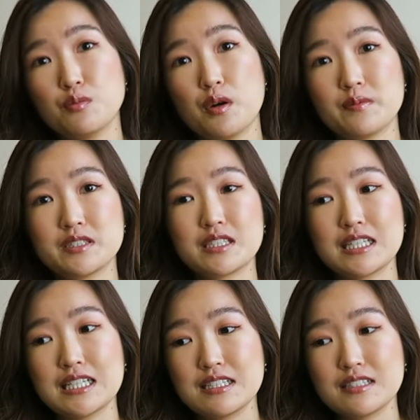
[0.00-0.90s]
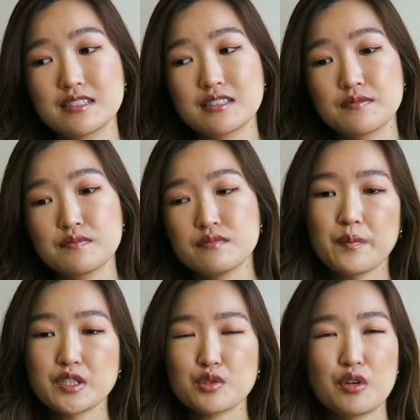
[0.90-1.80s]
Hill property is
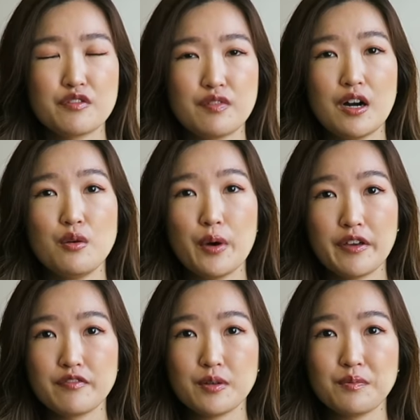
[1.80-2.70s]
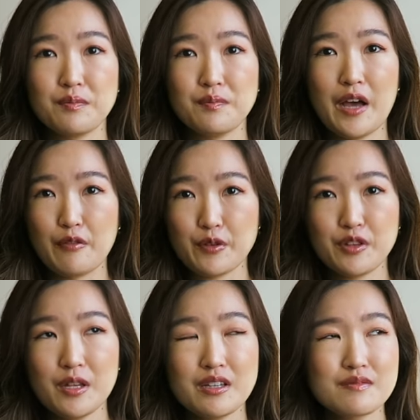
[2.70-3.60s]
it's quite far away from
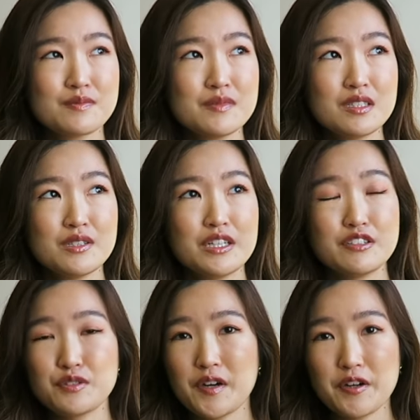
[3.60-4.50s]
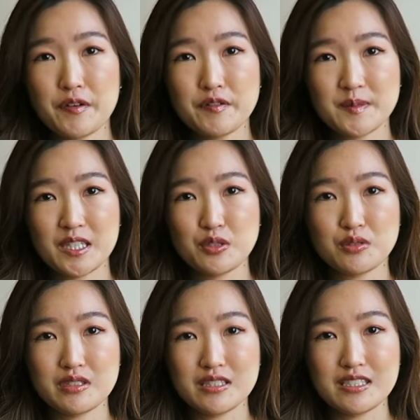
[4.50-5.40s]
everything. It's far away from
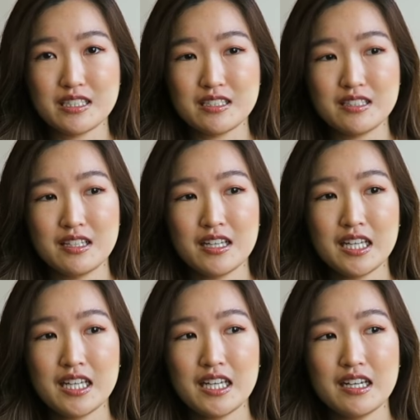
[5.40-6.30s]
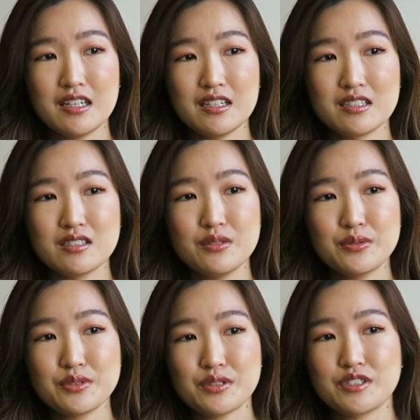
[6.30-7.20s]
central London, and
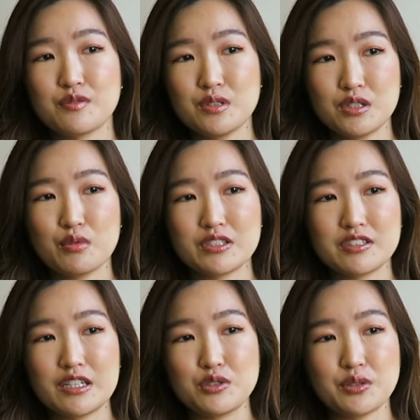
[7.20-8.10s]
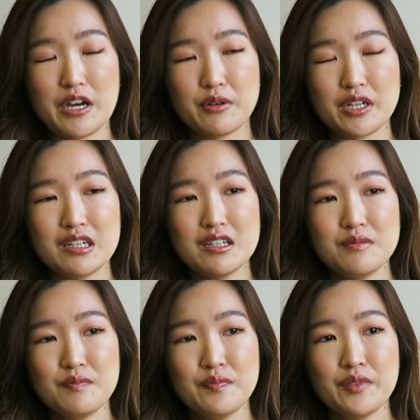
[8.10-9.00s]
also it's a really residential area.
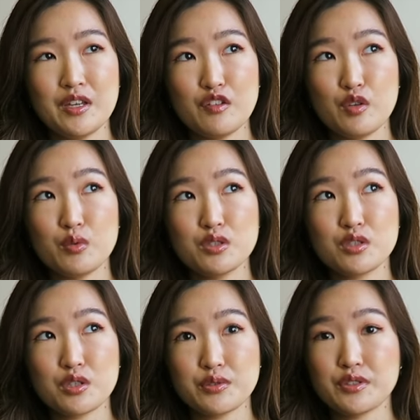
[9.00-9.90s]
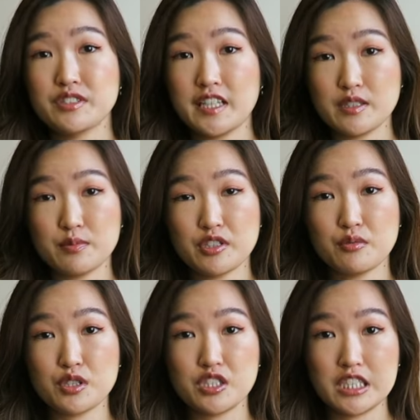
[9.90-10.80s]
If you want to go to
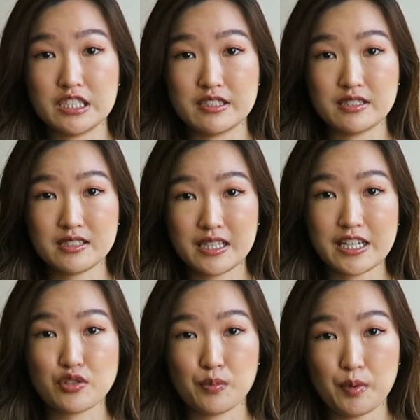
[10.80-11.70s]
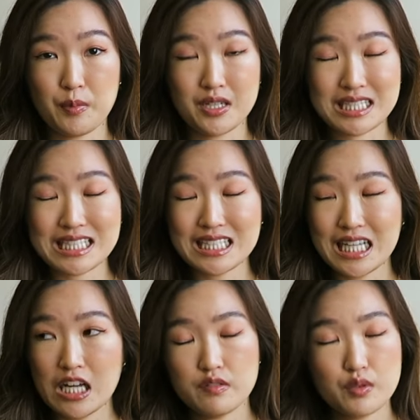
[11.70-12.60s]
Sainsbury, which is a supermarket,
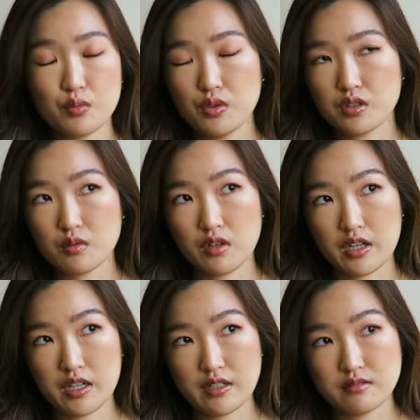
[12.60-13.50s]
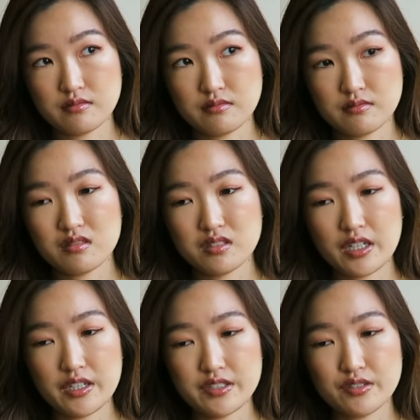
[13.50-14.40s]
you have to walk around
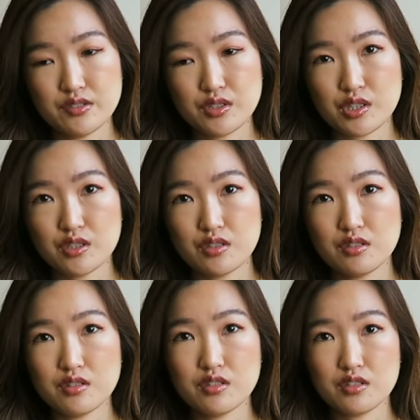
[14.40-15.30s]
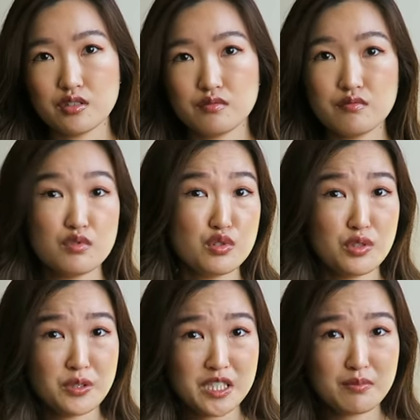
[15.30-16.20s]
10 to
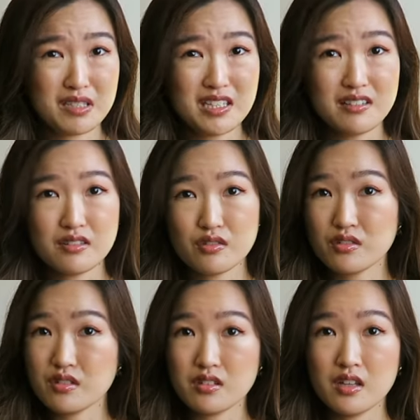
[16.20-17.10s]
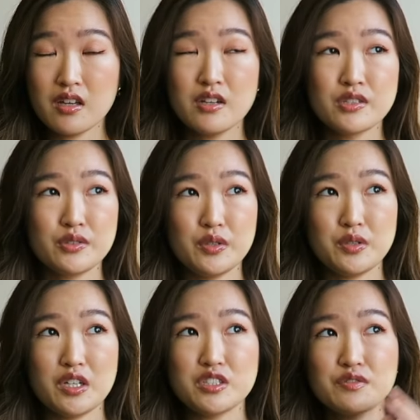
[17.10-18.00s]
13 minutes. So
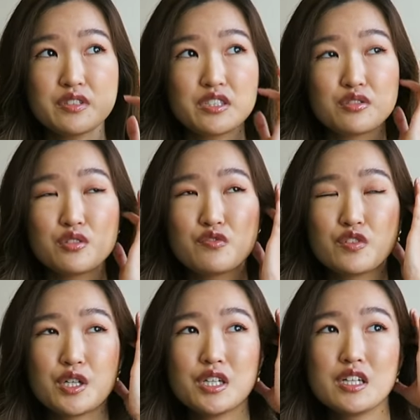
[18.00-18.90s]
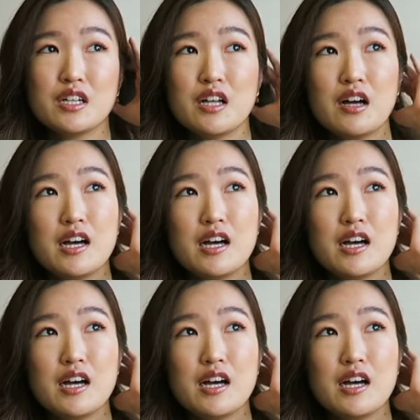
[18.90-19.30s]
I just feel like it's too far.